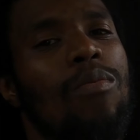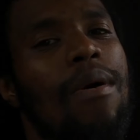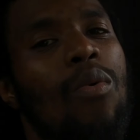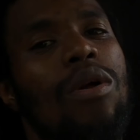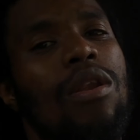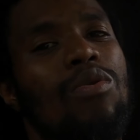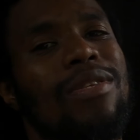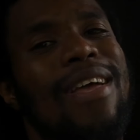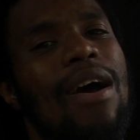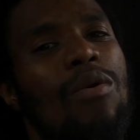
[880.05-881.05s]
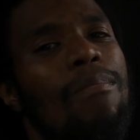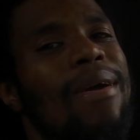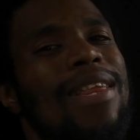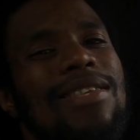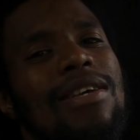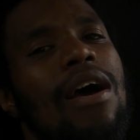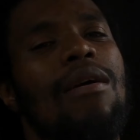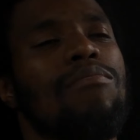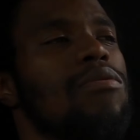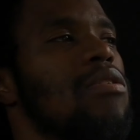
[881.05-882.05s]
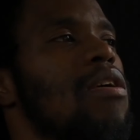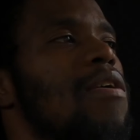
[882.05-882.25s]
with my windows down many times.